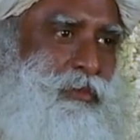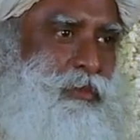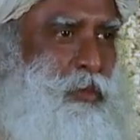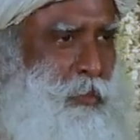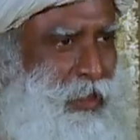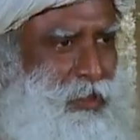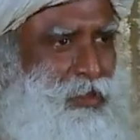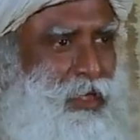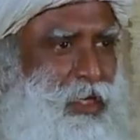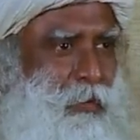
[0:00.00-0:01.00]
You better
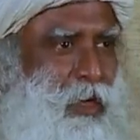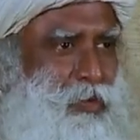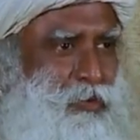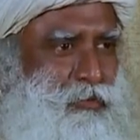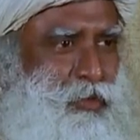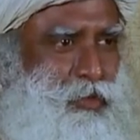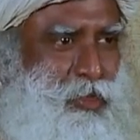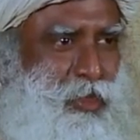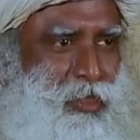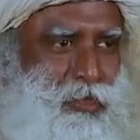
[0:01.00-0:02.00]
think about your
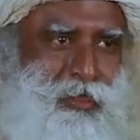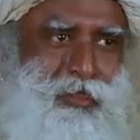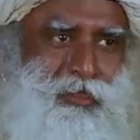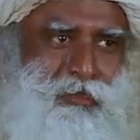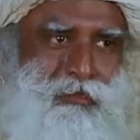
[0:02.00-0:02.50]
future, isn't it?